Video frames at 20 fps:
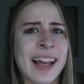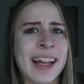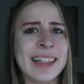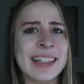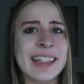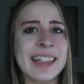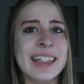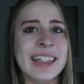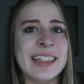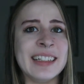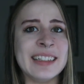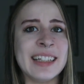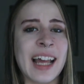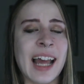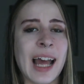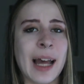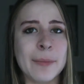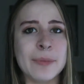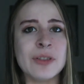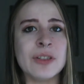and it is
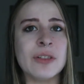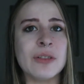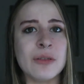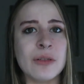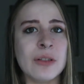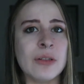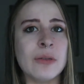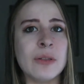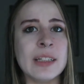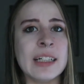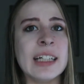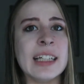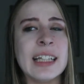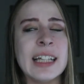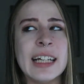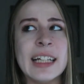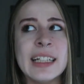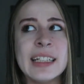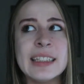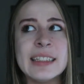absolutely
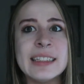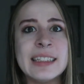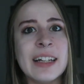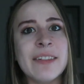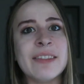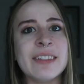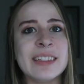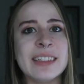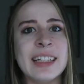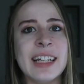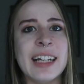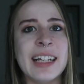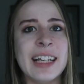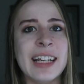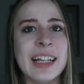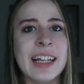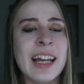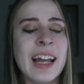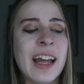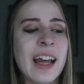like
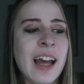devastating.